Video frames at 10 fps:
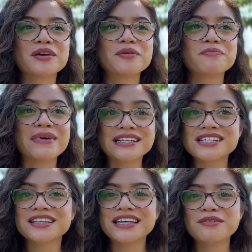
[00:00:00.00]

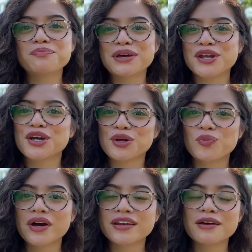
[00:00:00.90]
mentally been a good
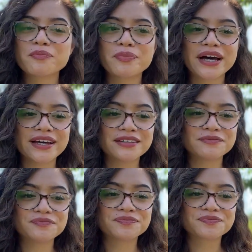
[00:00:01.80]
one. But
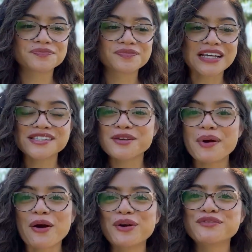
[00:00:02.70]
that's the
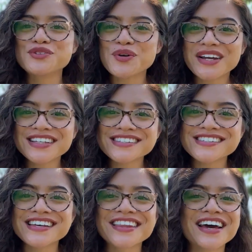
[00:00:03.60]
power of
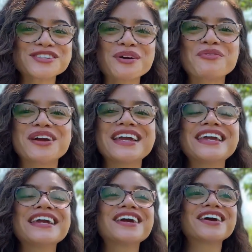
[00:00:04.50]
choice, and that's why we're
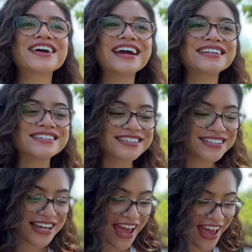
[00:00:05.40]
here, and
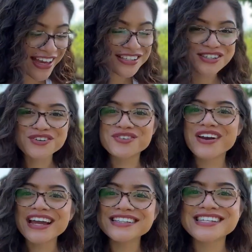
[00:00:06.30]
today is a
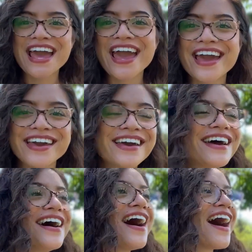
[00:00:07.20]
great day.
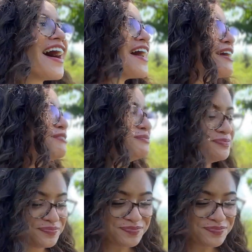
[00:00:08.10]
And